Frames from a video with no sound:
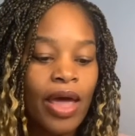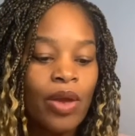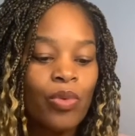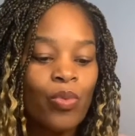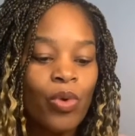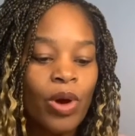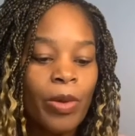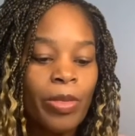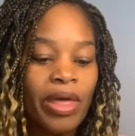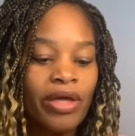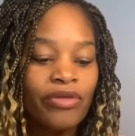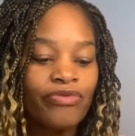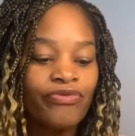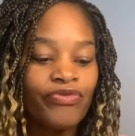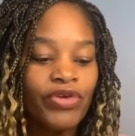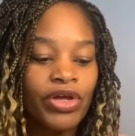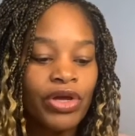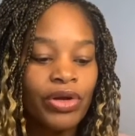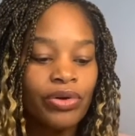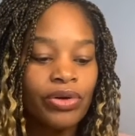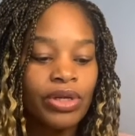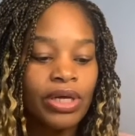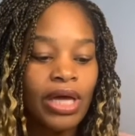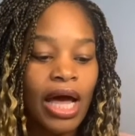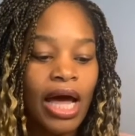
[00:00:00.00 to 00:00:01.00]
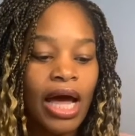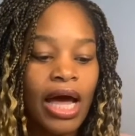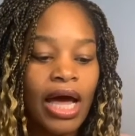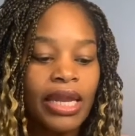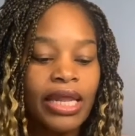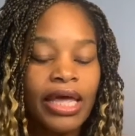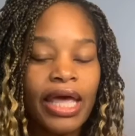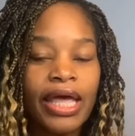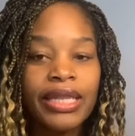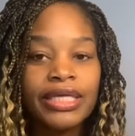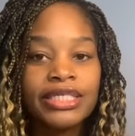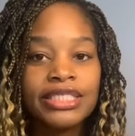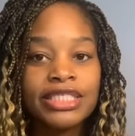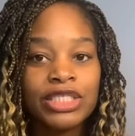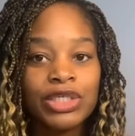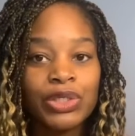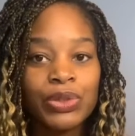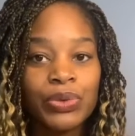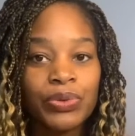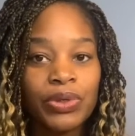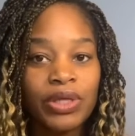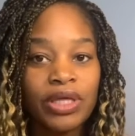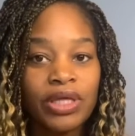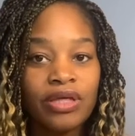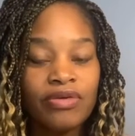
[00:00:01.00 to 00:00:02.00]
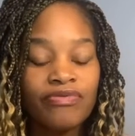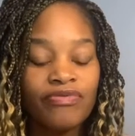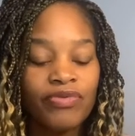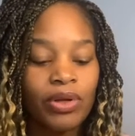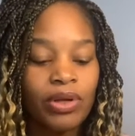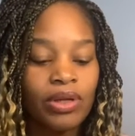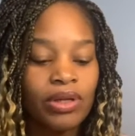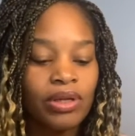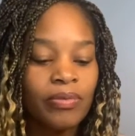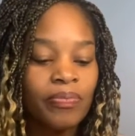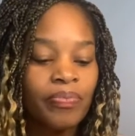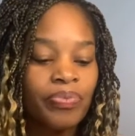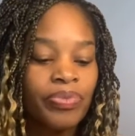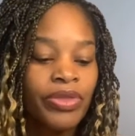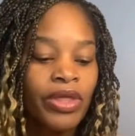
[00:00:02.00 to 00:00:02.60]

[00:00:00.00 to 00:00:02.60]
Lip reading: and one that feared God and eschewed evil.